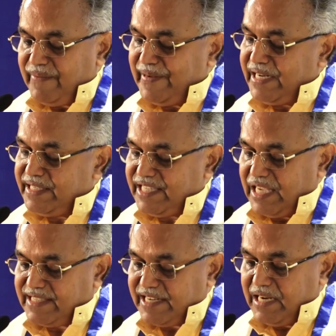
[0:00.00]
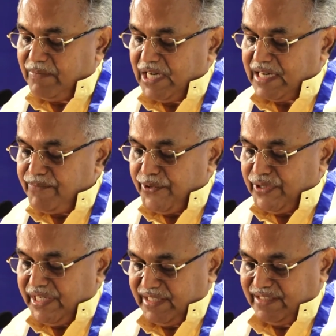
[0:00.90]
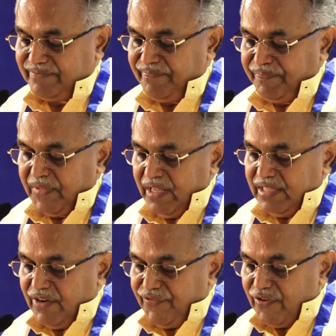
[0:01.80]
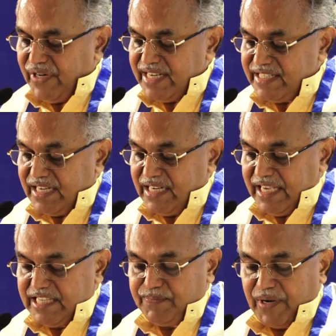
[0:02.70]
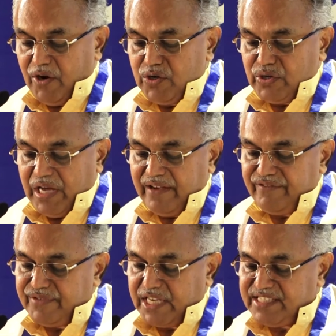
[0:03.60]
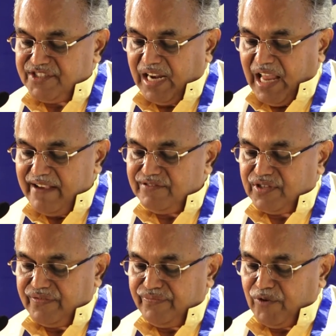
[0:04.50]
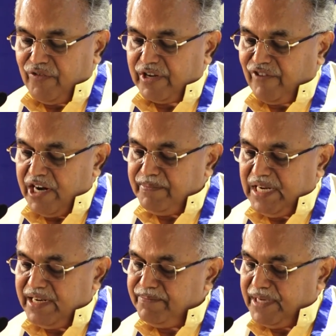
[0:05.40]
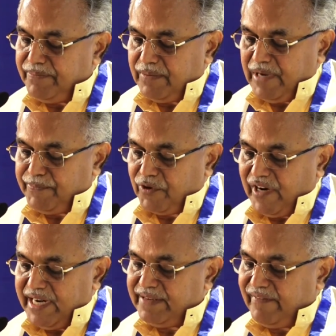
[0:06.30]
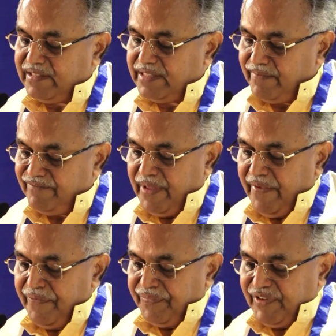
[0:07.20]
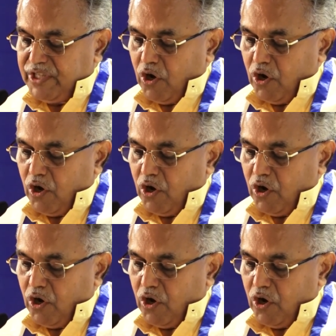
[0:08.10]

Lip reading: and sustainable community. The foundation is proud to have touched the lives of over 1 million people by providing them with